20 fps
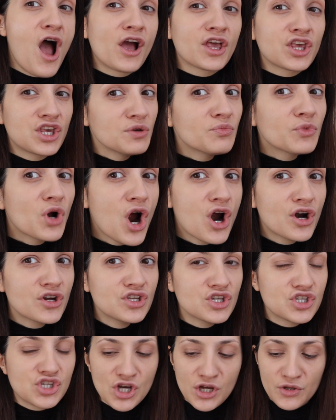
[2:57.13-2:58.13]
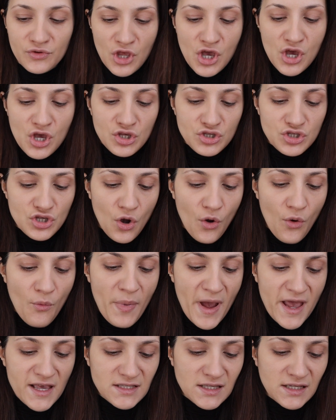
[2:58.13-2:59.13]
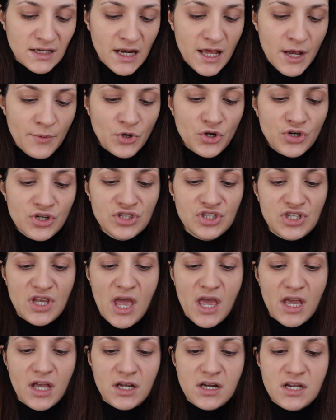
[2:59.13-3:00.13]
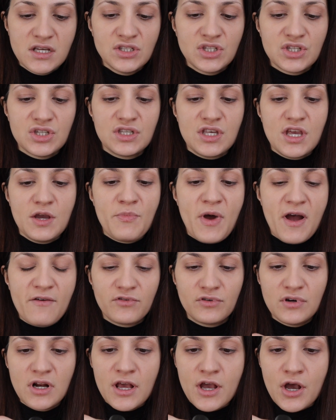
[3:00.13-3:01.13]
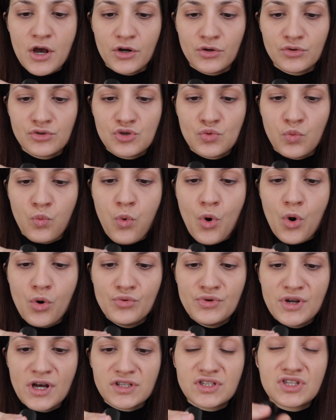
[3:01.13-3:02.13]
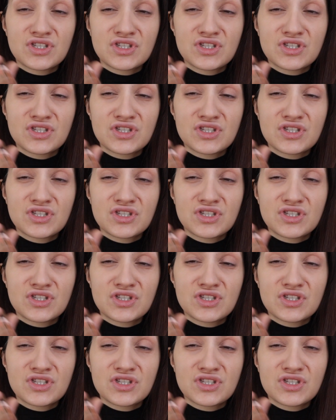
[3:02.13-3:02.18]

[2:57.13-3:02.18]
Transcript: Kim Kardashian. So basically I'm gonna take Anastasia Beverly Hills Walnut